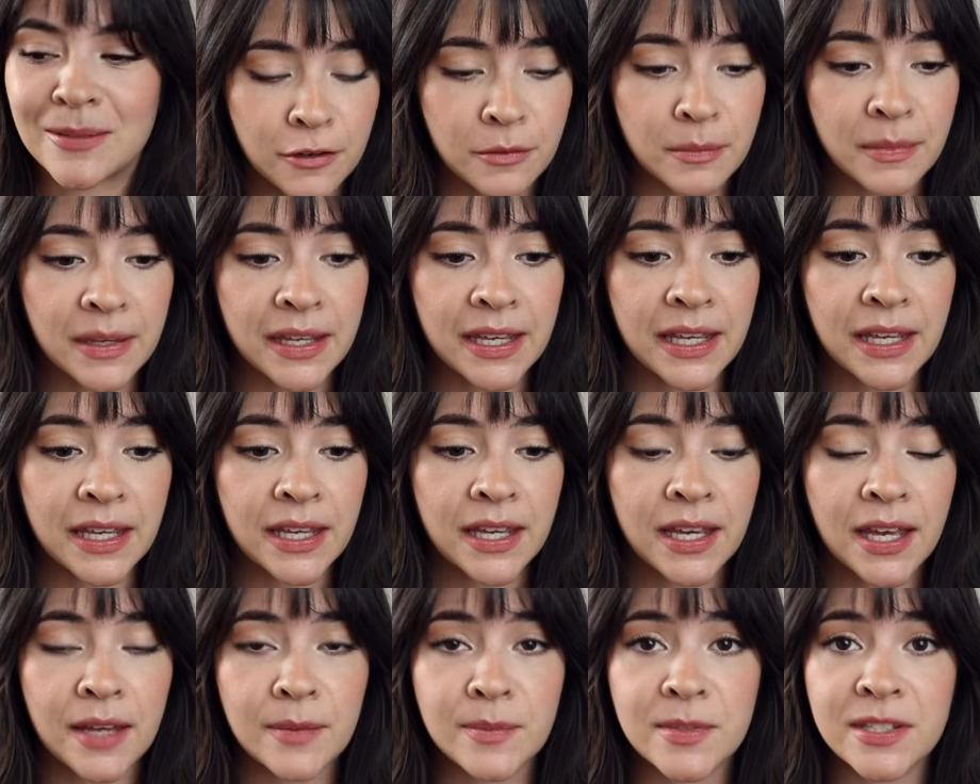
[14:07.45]
For
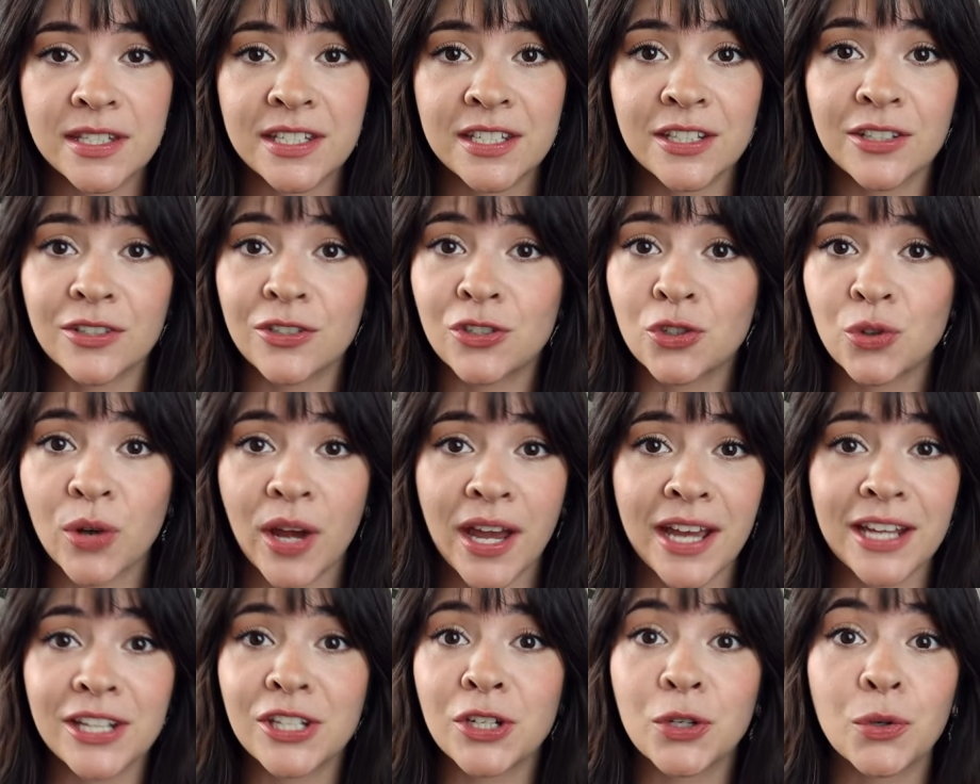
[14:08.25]
me, I'm still
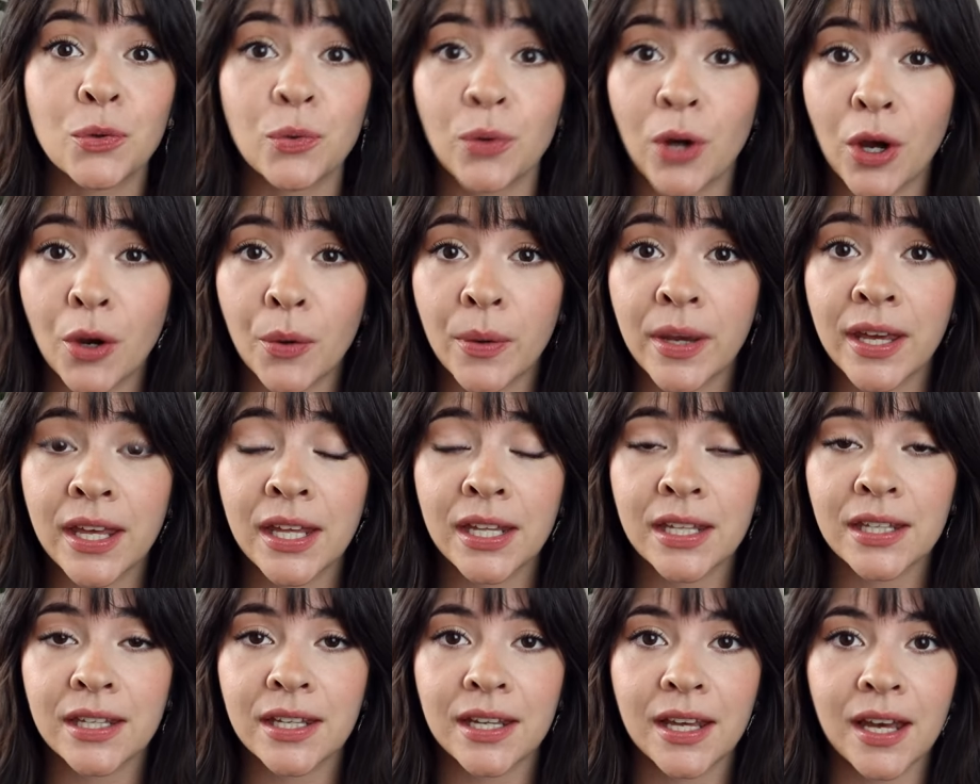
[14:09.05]
trying to grow
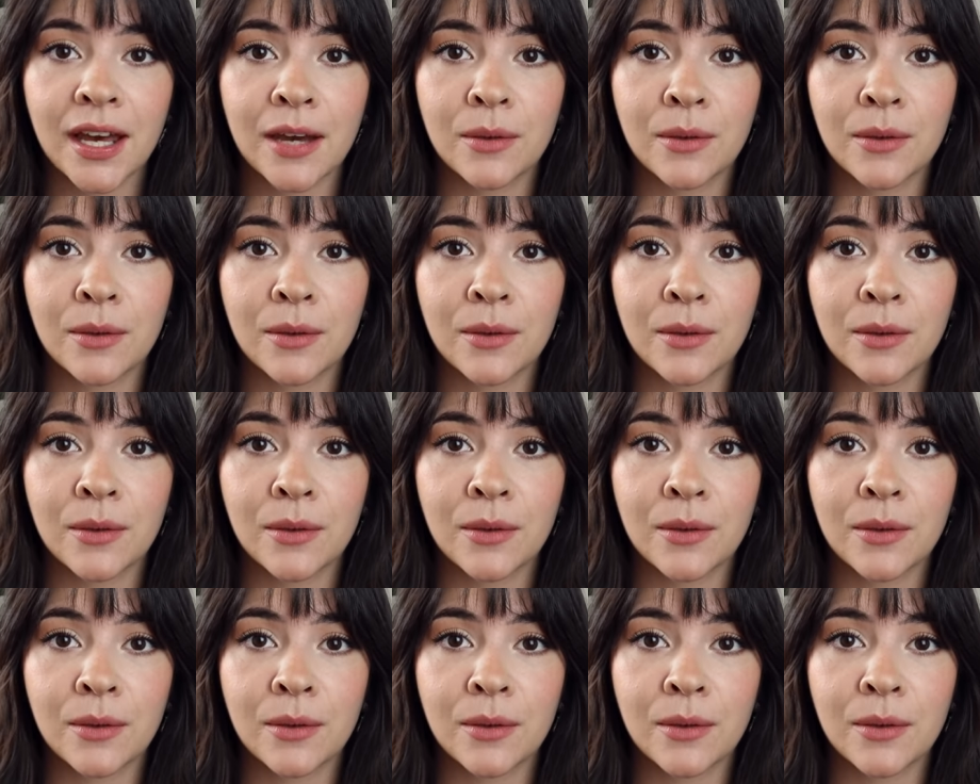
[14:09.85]
it.